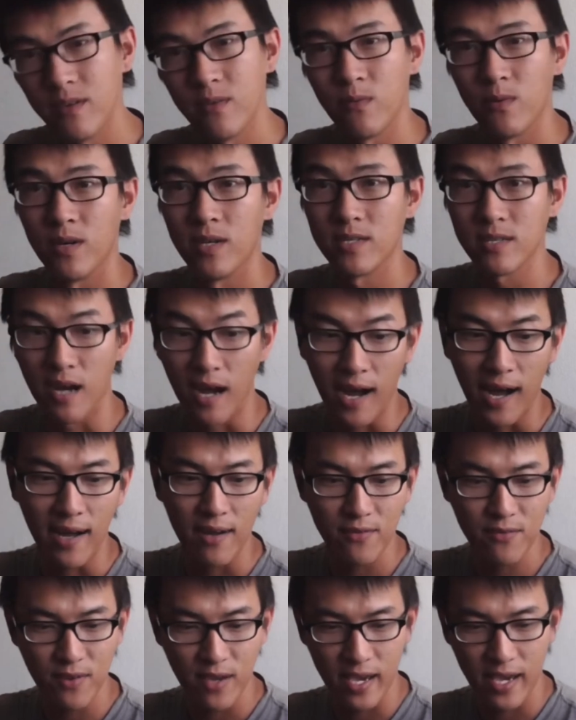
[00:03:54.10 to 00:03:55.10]
was
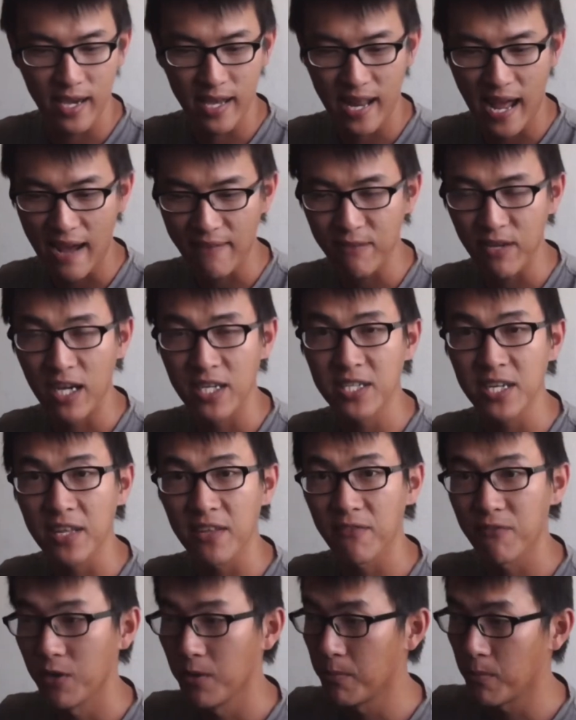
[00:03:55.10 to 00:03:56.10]
off. And after I shot the
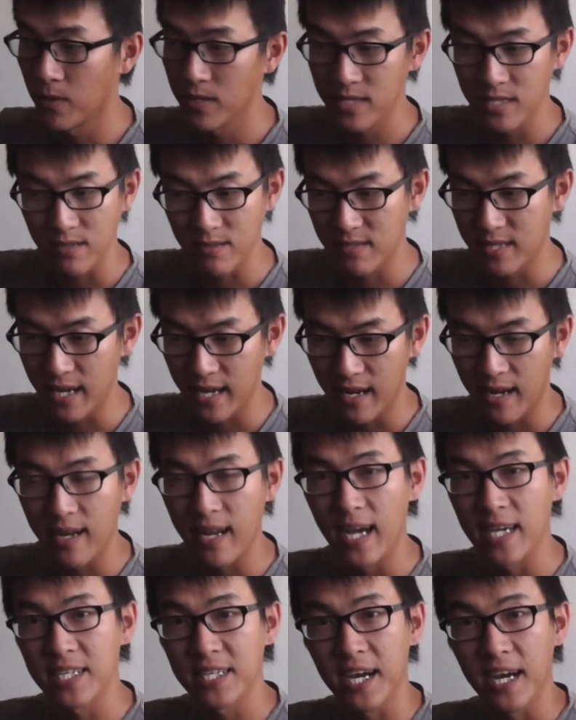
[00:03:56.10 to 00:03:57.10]
field points, it was dead on.
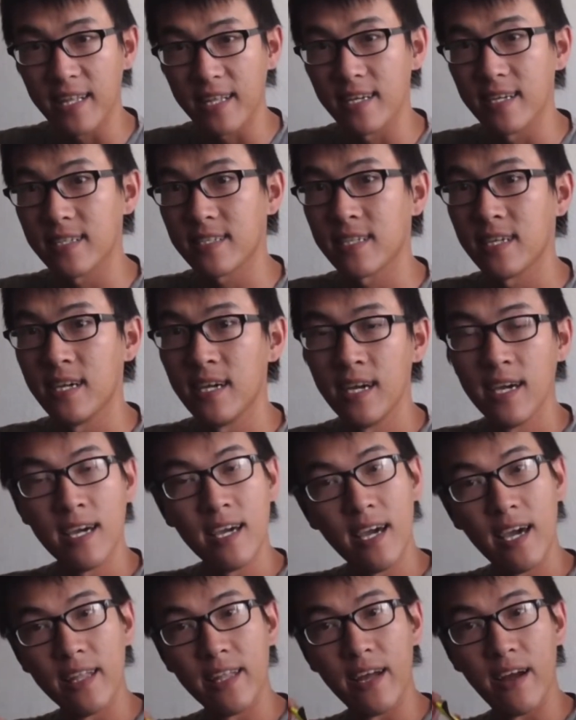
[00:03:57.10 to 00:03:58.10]
I shot this,
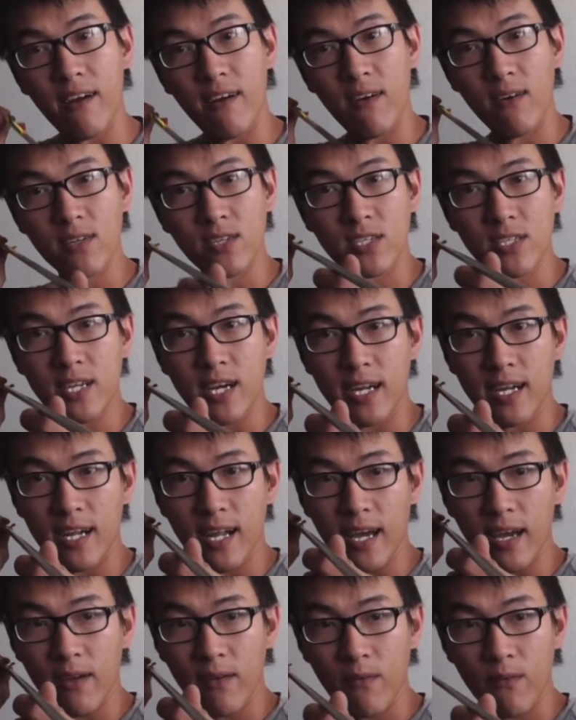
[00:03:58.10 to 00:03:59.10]
and the arrow just kind of like